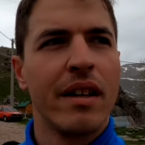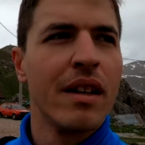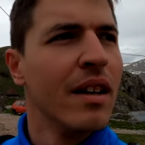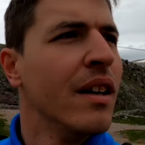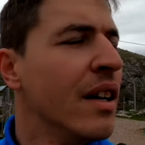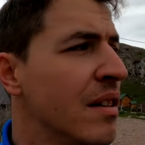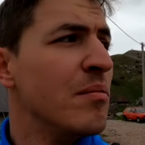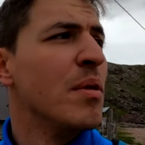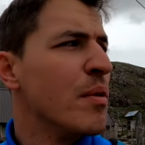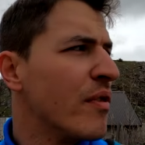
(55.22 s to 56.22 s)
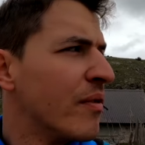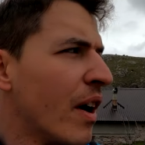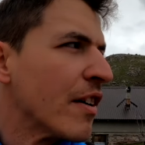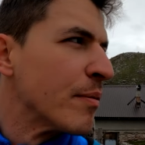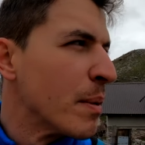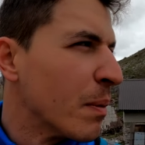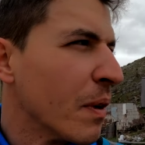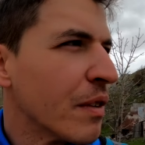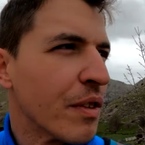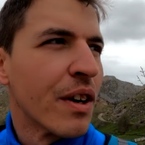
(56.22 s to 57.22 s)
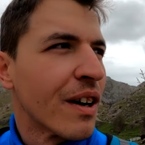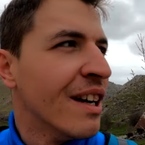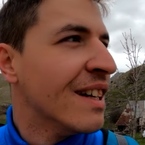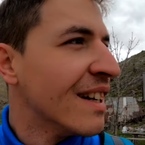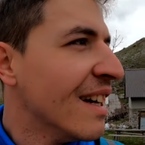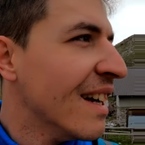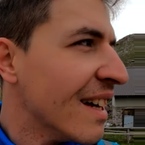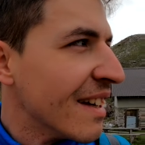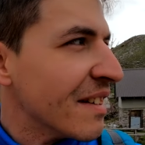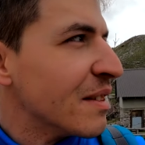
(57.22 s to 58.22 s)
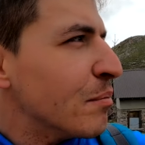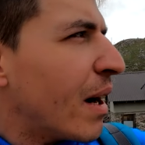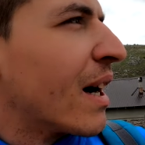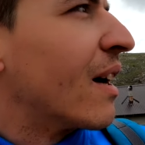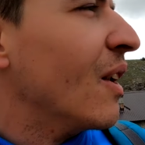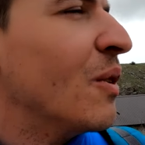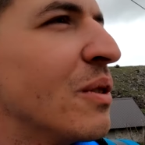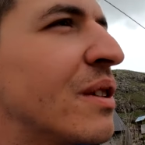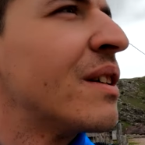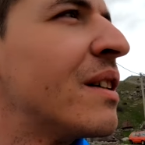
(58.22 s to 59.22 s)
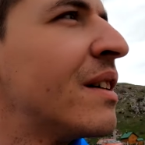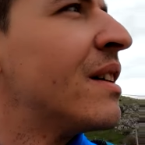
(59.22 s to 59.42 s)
like maybe 5 people live here in these bungalows.